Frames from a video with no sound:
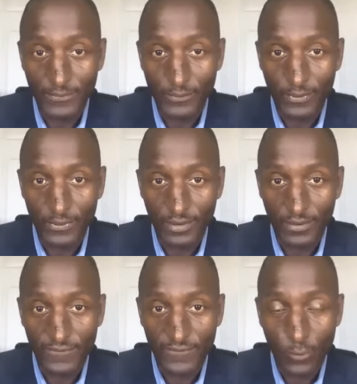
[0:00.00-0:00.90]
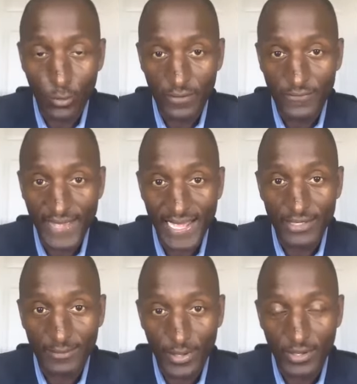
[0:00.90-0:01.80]
There are 4
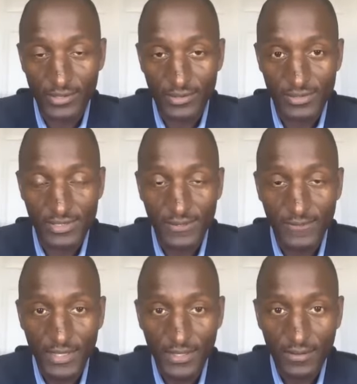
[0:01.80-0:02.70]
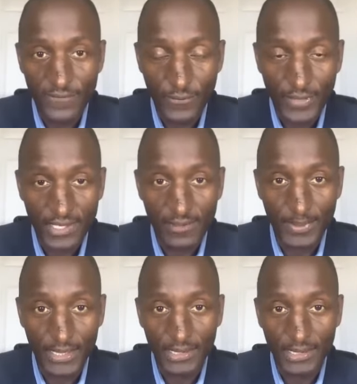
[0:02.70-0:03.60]
founding partners for the
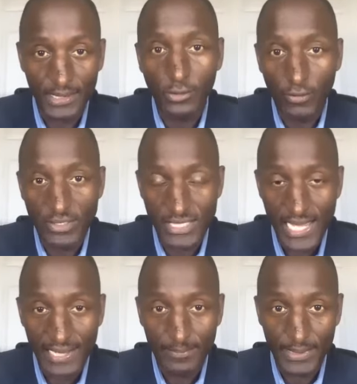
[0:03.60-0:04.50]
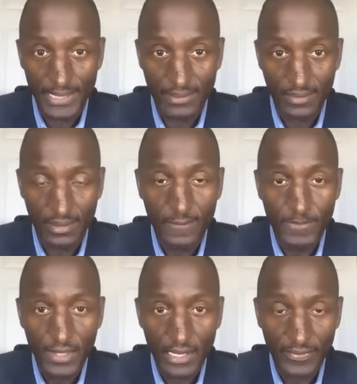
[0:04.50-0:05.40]
company, Lawrence and I being
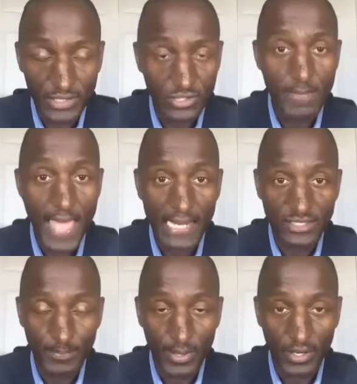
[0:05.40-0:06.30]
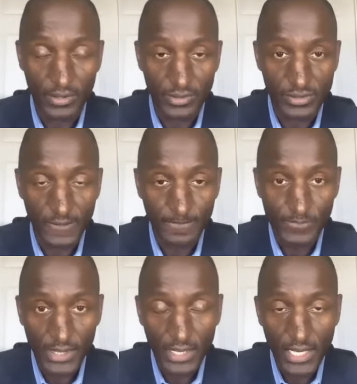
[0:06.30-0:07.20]
the 2 managing partners.
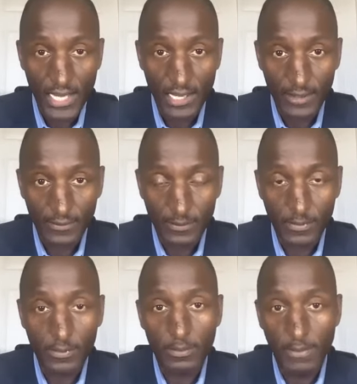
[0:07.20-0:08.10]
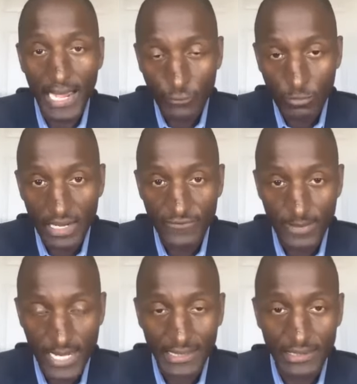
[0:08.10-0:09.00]
My roommate from
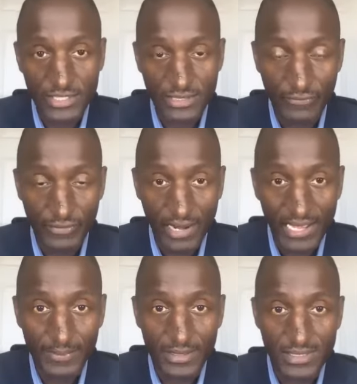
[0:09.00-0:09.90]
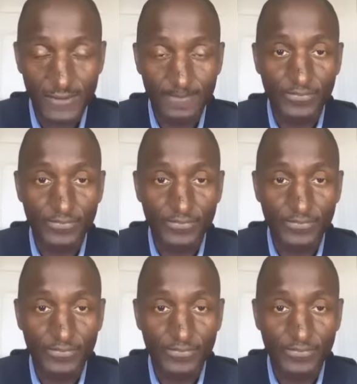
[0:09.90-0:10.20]
college, Jeffrey Robinson,